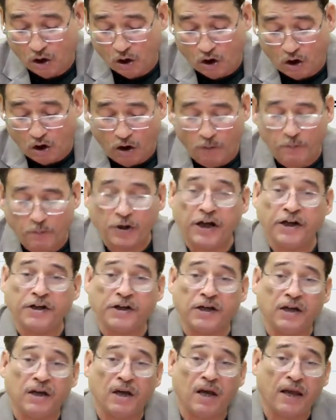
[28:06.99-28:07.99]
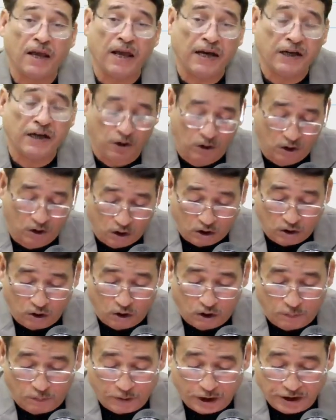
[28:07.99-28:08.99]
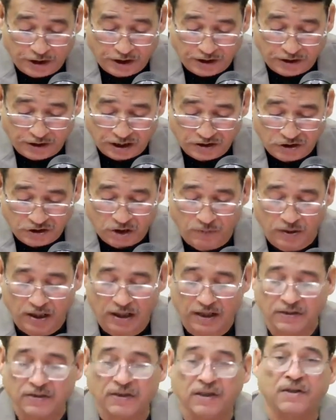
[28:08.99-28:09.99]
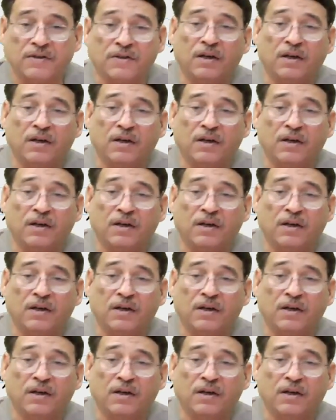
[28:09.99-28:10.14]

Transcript: operating and non-operating tangible assets.